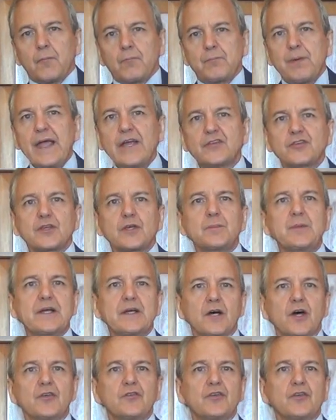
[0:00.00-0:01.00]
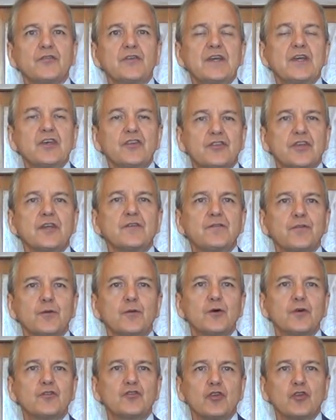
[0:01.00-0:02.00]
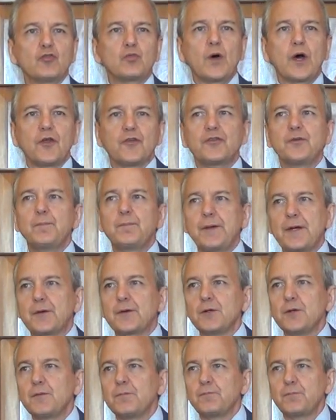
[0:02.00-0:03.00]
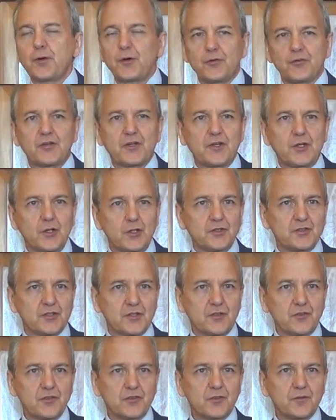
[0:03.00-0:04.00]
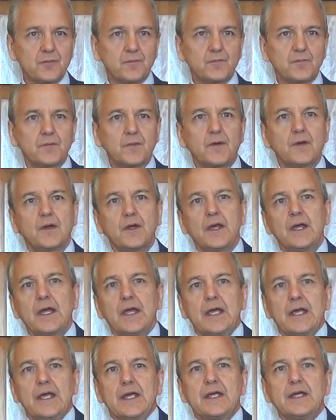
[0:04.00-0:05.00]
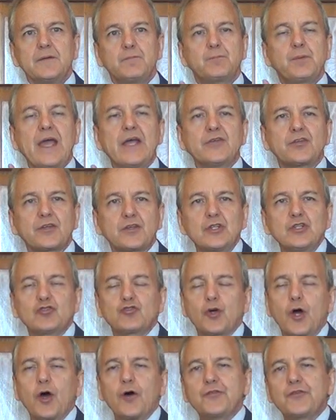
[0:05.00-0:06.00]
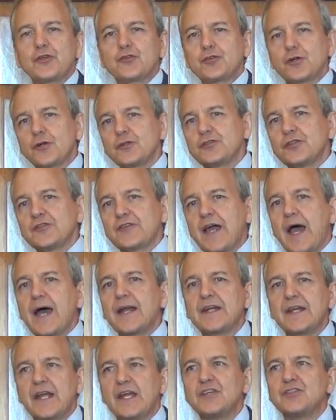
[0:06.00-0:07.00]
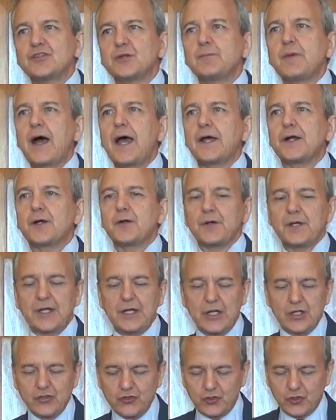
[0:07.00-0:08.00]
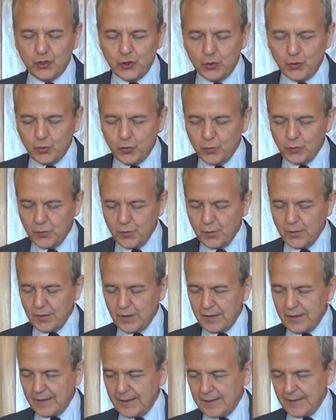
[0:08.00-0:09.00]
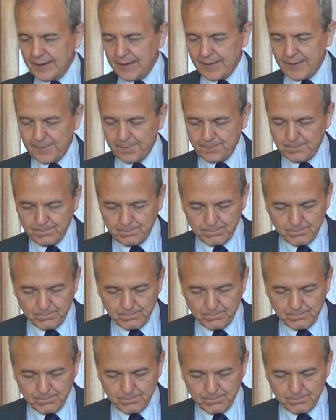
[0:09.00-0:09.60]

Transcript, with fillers: Basically, because of his influence as well as imperial persecutions, he basically drove the Church of God in Asia Minor into uh,